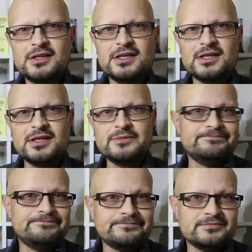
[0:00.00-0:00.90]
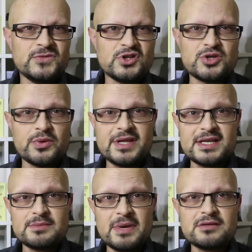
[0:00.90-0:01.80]
not sure what
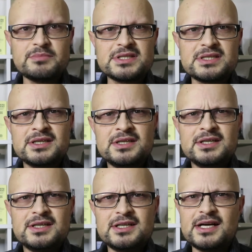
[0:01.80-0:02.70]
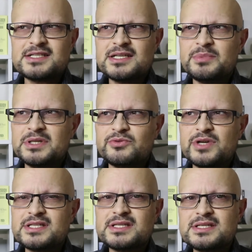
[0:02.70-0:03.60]
that's about. But I sleep a little
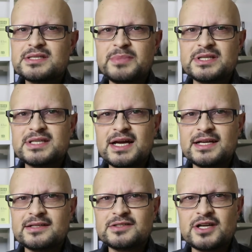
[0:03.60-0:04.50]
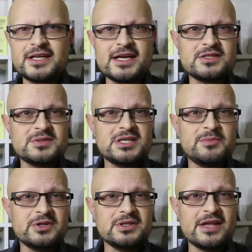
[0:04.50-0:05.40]
restless, but I try to catch on
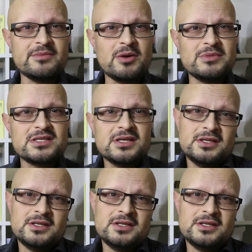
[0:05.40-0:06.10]
sleep on other moments.